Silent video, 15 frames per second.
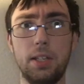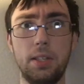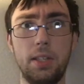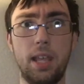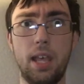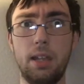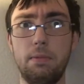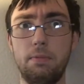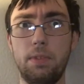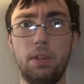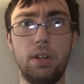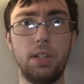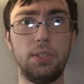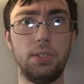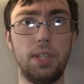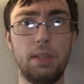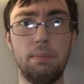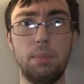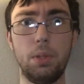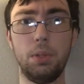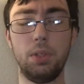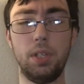in that very same
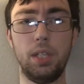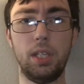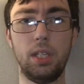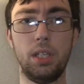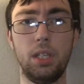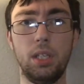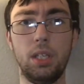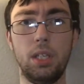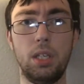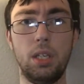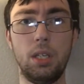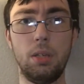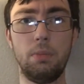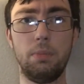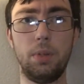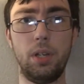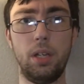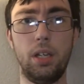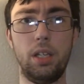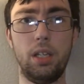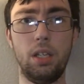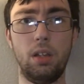building,
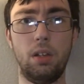but